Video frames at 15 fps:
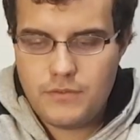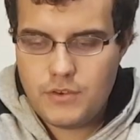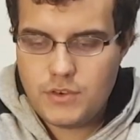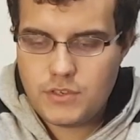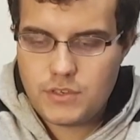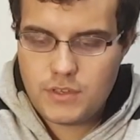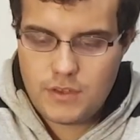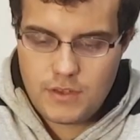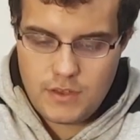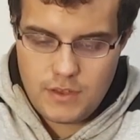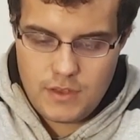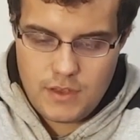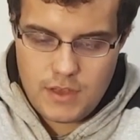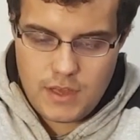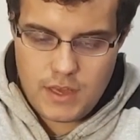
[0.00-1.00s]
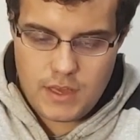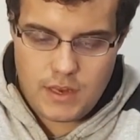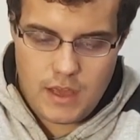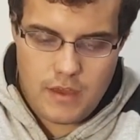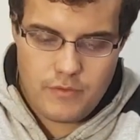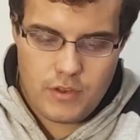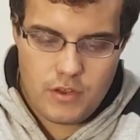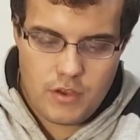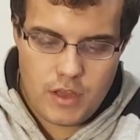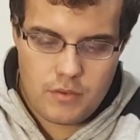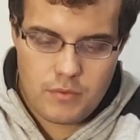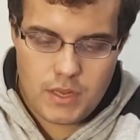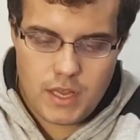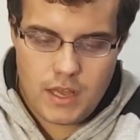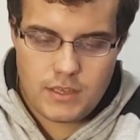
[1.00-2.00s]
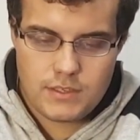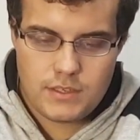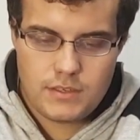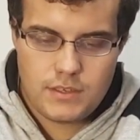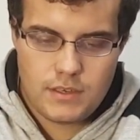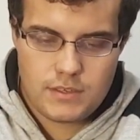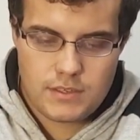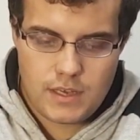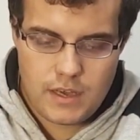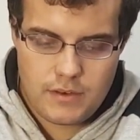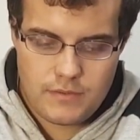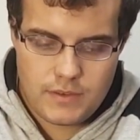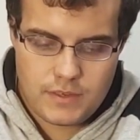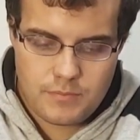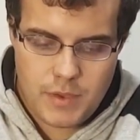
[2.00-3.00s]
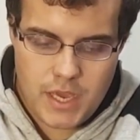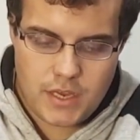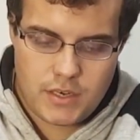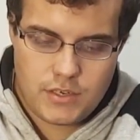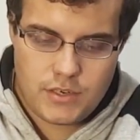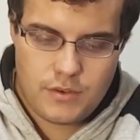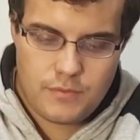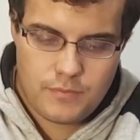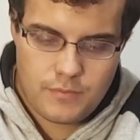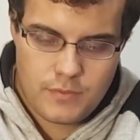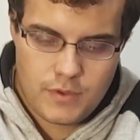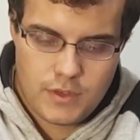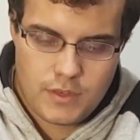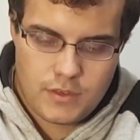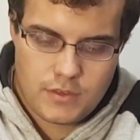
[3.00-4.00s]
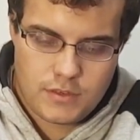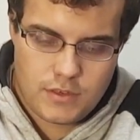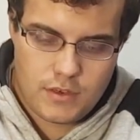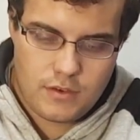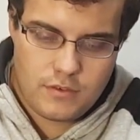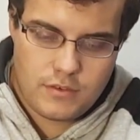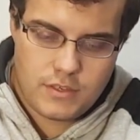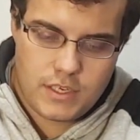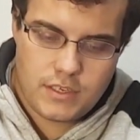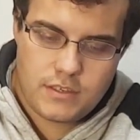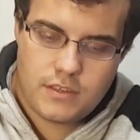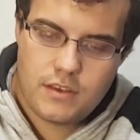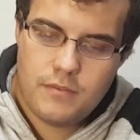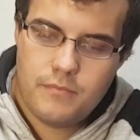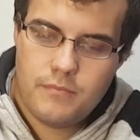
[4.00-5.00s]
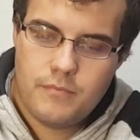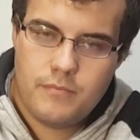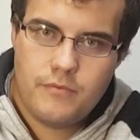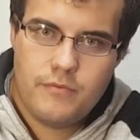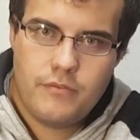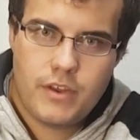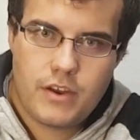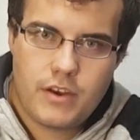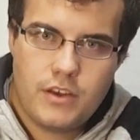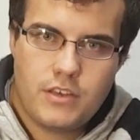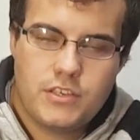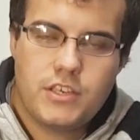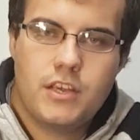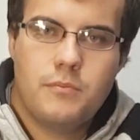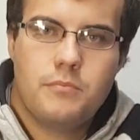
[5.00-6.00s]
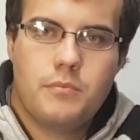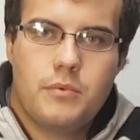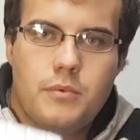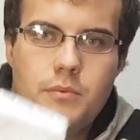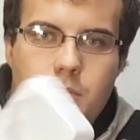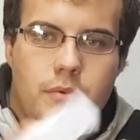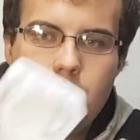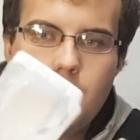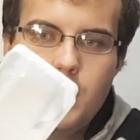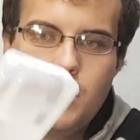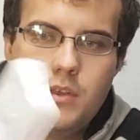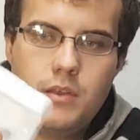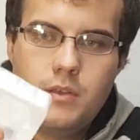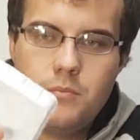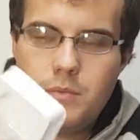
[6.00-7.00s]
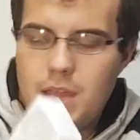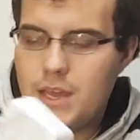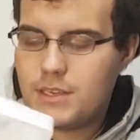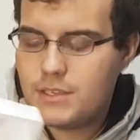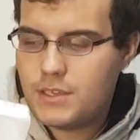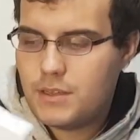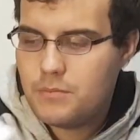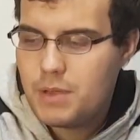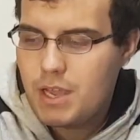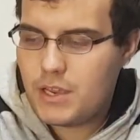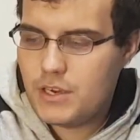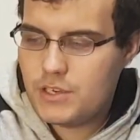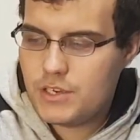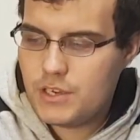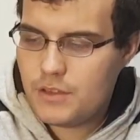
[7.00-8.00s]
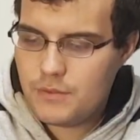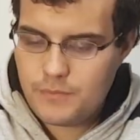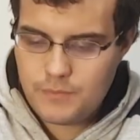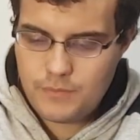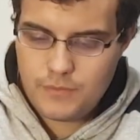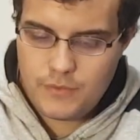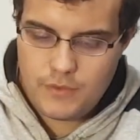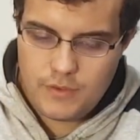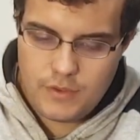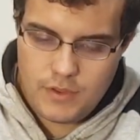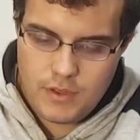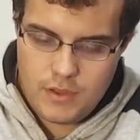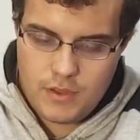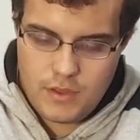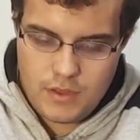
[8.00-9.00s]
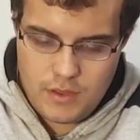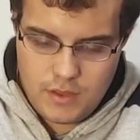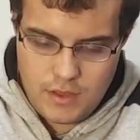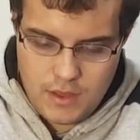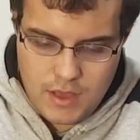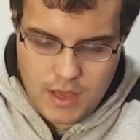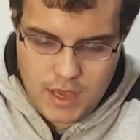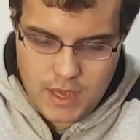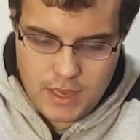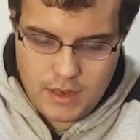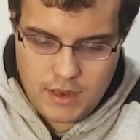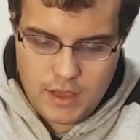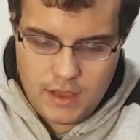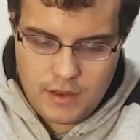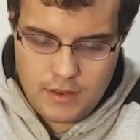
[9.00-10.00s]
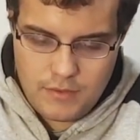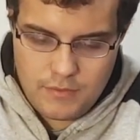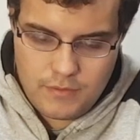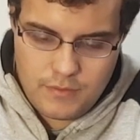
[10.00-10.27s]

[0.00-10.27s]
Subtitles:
first and have a look at what else is inside of this packaging. So just some very cheap plastic packaging, and then